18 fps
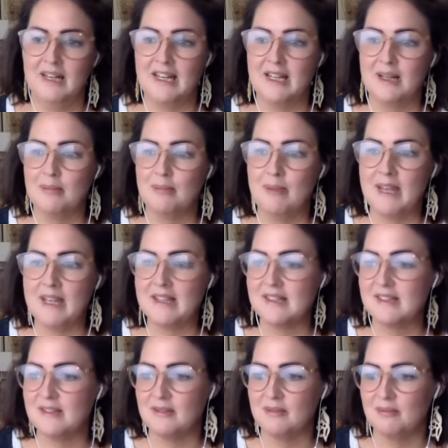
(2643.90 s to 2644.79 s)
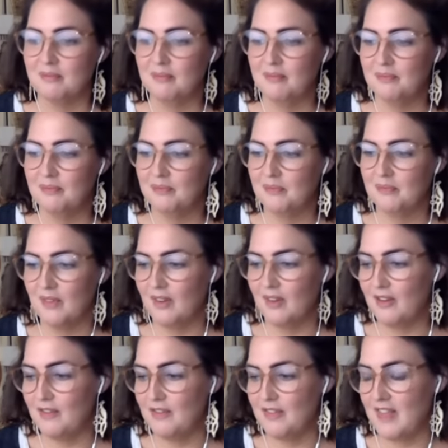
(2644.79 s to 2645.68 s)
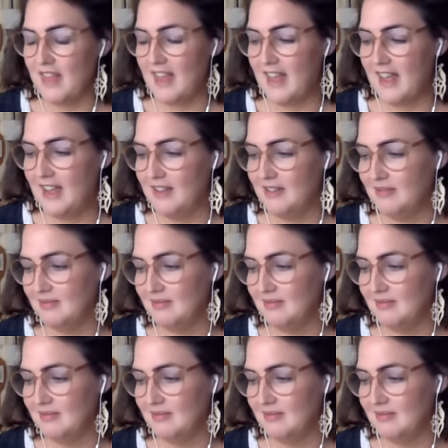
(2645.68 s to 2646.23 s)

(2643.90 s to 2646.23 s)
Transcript: little bits and of their